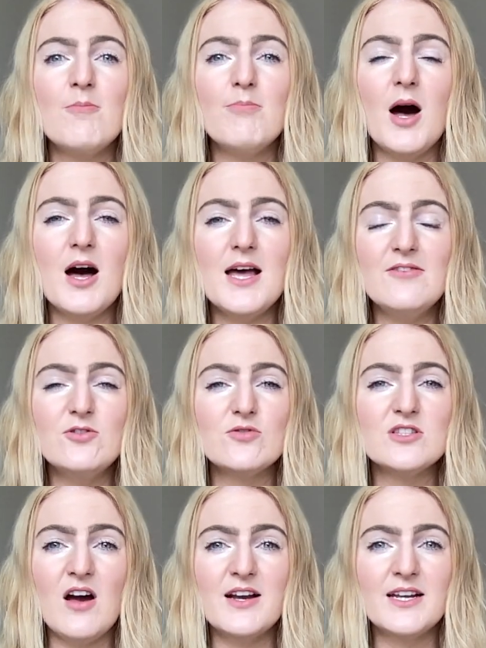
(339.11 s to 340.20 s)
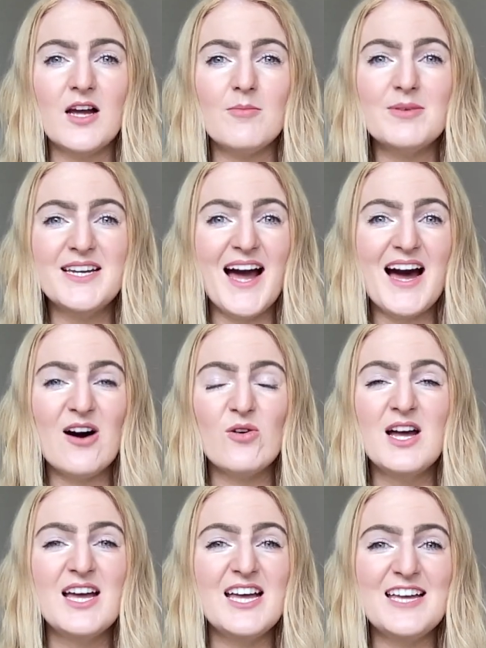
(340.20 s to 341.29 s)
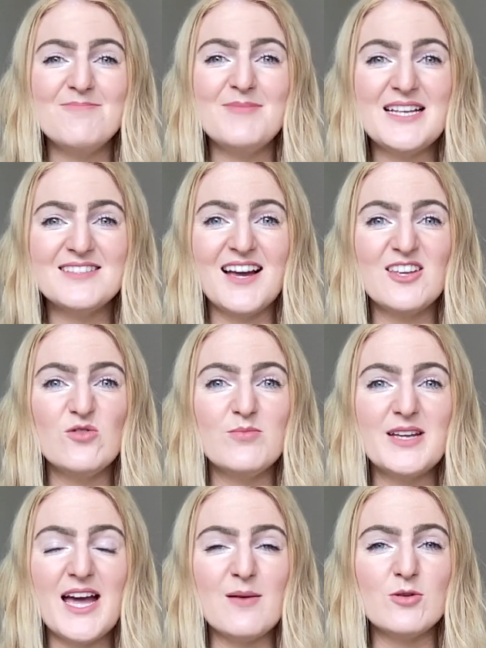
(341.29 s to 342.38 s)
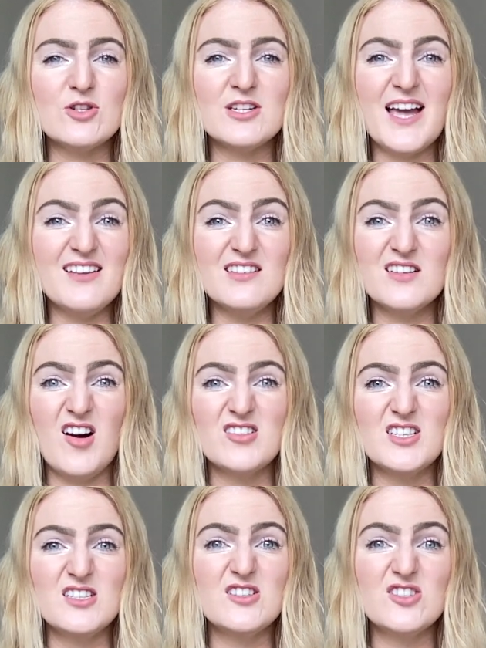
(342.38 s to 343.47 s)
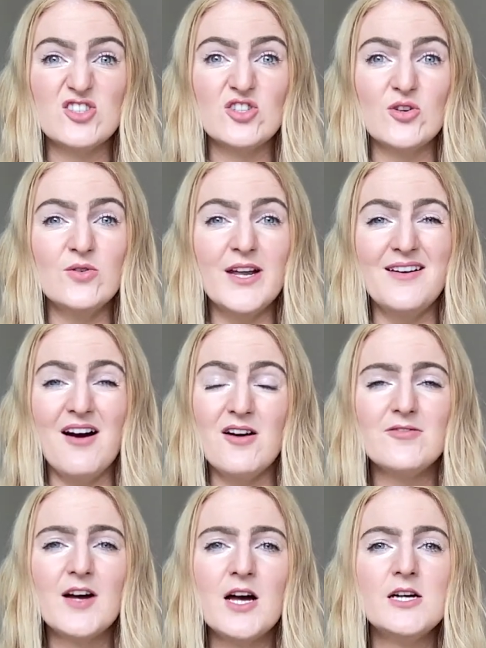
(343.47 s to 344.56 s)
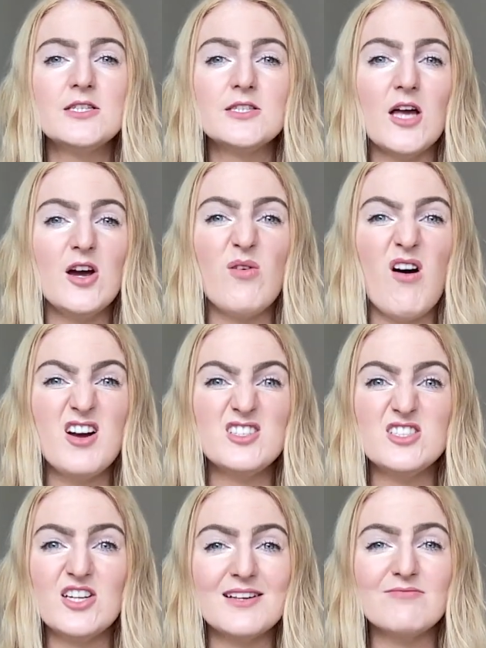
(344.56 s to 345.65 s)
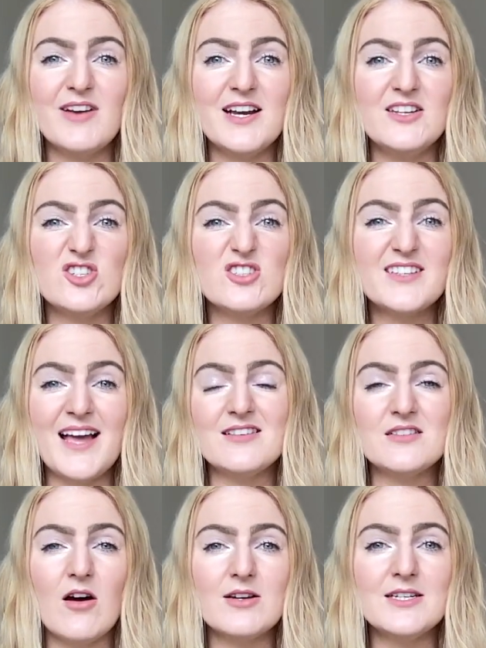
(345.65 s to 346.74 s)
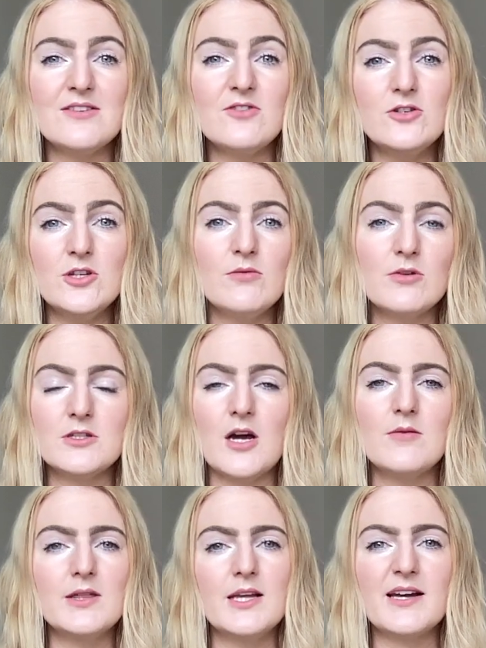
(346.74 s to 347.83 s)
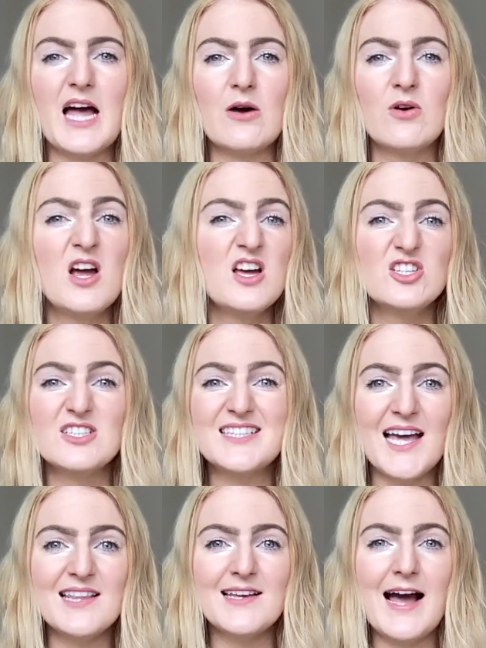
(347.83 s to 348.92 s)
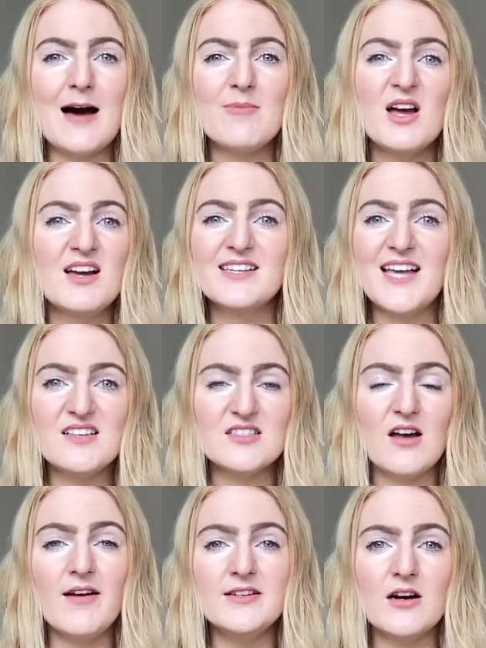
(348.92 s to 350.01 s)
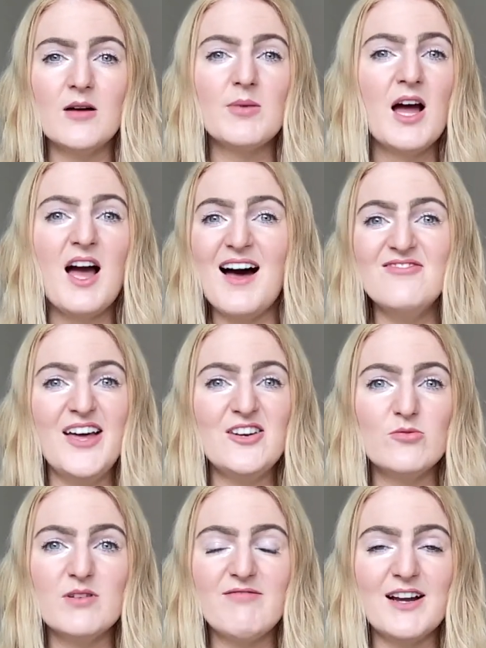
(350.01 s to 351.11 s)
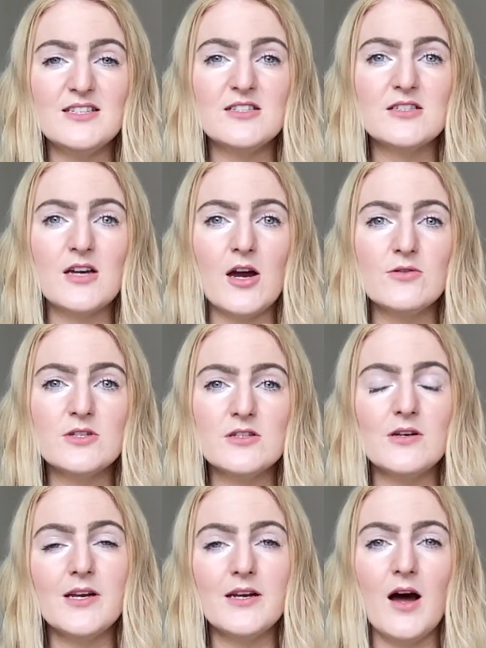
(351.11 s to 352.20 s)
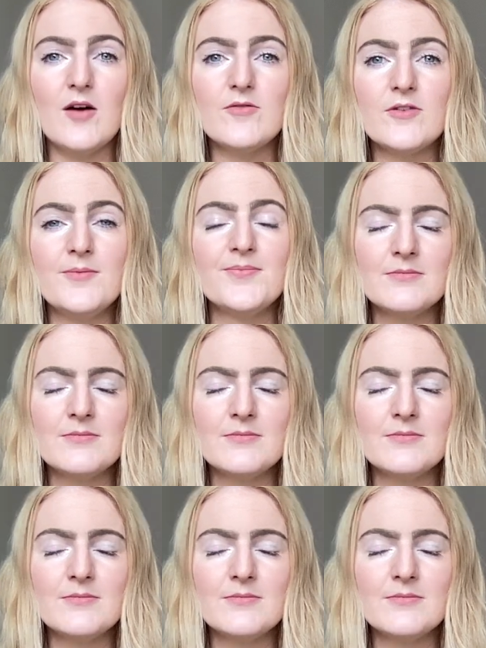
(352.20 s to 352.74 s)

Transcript: But if you're signing up now, it means that you'll be able to get started soon enough. So I suggest really just get started. If you do want to open the account, just get the app, get signed up, and then you'll be ready to go soon enough.